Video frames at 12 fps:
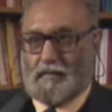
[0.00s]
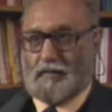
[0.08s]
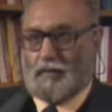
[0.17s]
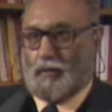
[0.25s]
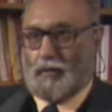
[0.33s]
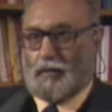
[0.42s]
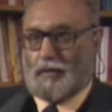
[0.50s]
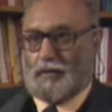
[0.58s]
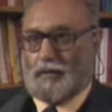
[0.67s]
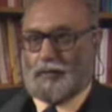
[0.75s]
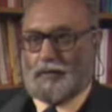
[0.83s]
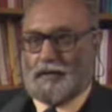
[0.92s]
We called it
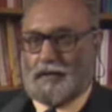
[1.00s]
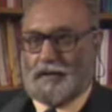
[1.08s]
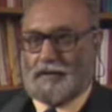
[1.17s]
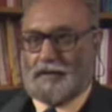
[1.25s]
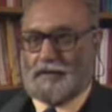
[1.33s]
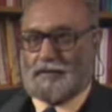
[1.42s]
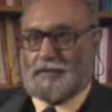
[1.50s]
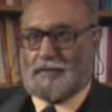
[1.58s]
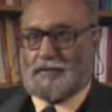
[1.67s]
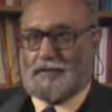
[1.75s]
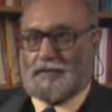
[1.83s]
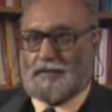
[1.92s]
nuclear agriculture
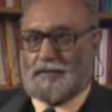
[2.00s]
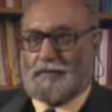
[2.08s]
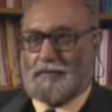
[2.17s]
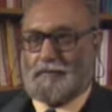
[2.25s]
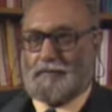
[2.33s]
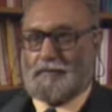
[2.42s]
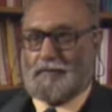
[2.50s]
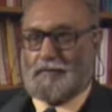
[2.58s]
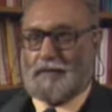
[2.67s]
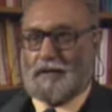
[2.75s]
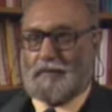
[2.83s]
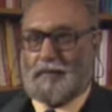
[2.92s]
because that's the only way we
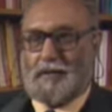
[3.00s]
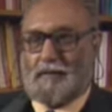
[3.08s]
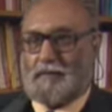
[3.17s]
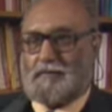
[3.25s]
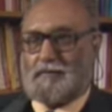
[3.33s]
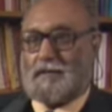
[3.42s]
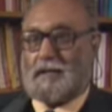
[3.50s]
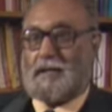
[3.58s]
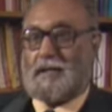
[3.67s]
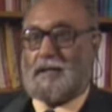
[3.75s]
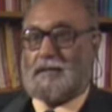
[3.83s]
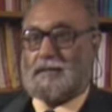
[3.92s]
could get money, but it was
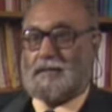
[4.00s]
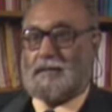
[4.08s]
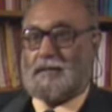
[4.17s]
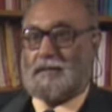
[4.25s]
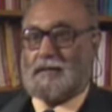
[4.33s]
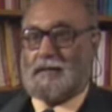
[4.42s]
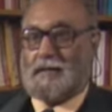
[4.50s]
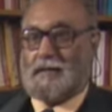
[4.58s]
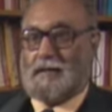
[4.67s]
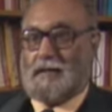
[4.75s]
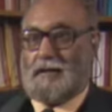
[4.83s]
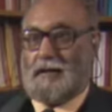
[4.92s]
agriculture.
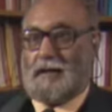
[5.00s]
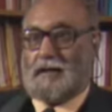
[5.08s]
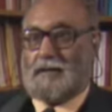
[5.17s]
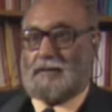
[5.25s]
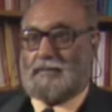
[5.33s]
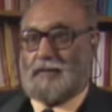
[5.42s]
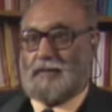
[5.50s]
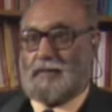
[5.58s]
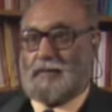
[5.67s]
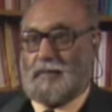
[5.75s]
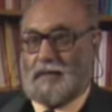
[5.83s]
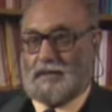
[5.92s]
And it's one of
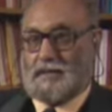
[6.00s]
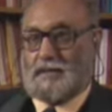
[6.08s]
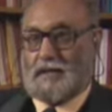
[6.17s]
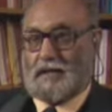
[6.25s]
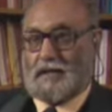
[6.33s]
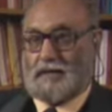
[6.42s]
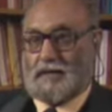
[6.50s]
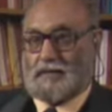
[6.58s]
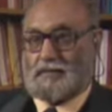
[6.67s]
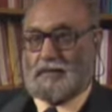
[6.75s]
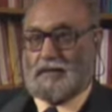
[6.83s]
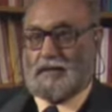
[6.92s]
the best
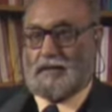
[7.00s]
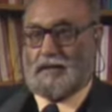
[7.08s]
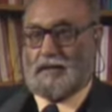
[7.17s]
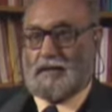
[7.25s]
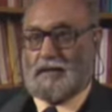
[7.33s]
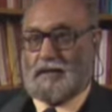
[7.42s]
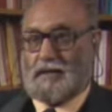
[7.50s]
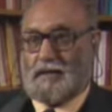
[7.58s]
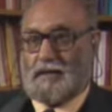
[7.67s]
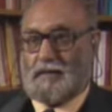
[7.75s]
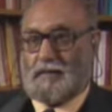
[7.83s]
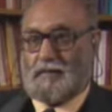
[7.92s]

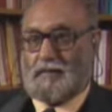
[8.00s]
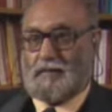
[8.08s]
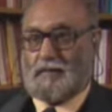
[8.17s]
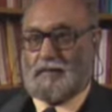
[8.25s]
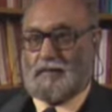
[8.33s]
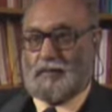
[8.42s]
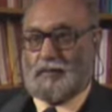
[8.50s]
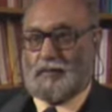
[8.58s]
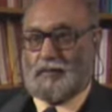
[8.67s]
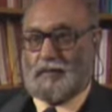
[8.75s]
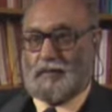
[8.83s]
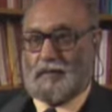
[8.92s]
agriculturally
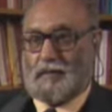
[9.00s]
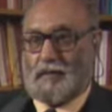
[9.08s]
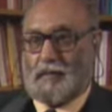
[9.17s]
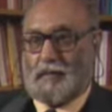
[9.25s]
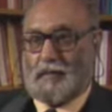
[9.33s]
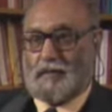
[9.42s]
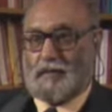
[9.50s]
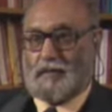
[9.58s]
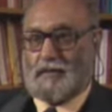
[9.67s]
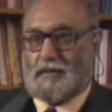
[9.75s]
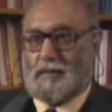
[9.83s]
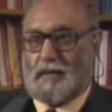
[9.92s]
important
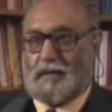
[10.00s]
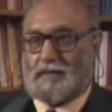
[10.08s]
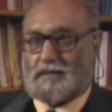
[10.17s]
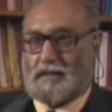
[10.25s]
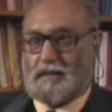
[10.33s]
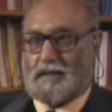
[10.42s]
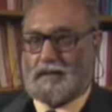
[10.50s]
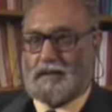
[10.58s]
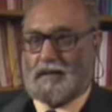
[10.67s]
laboratories in Pakistan.